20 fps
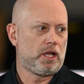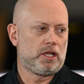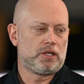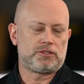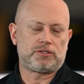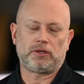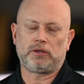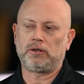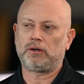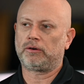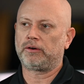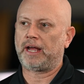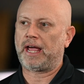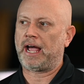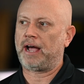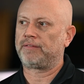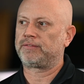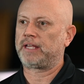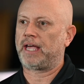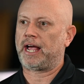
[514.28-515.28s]
So you don't
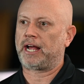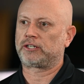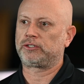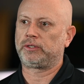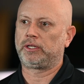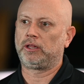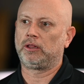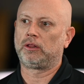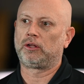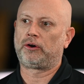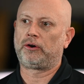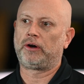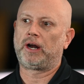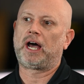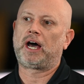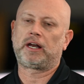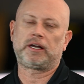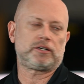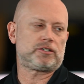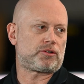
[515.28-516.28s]
have to actually learn
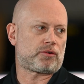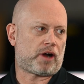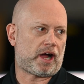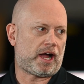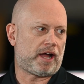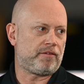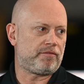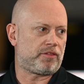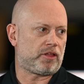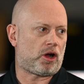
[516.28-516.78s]
how to drive